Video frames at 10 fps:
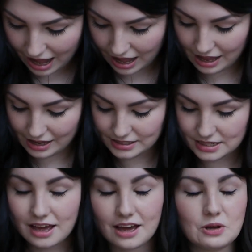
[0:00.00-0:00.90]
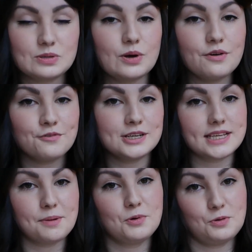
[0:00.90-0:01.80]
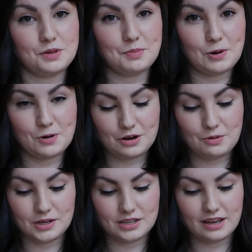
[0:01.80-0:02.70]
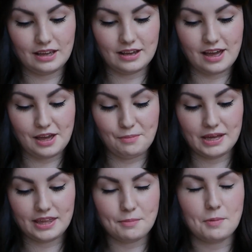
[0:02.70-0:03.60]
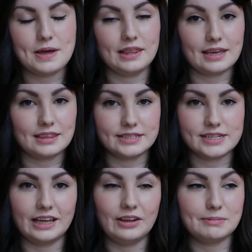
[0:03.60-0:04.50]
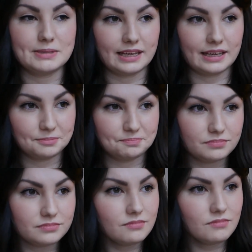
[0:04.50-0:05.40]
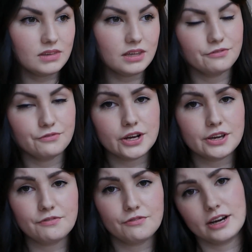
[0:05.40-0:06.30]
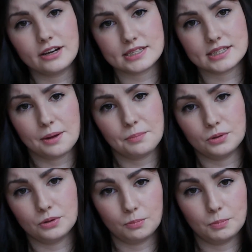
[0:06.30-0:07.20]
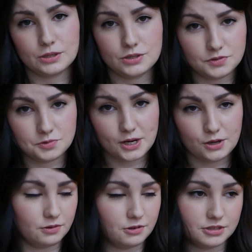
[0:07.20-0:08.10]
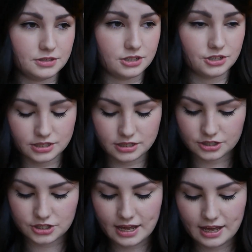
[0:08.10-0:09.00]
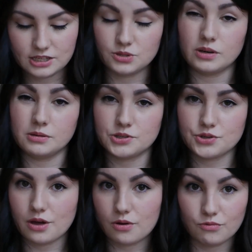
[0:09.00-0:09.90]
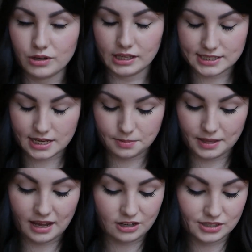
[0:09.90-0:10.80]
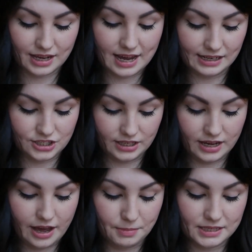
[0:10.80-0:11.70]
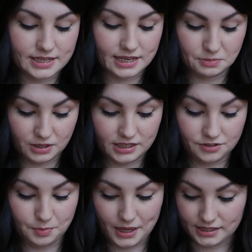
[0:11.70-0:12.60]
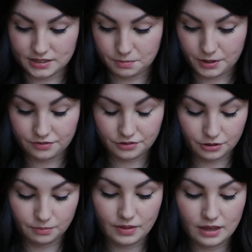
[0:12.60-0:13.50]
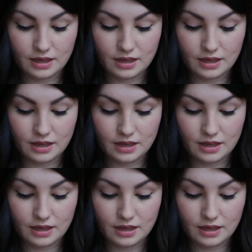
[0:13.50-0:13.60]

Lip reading: And I also got a free sample with my order, which it came up at like the till. It was like free fragrance sample because you spent over such and such. So I was really excited about that because I actually am in desperate need of buying some perfume.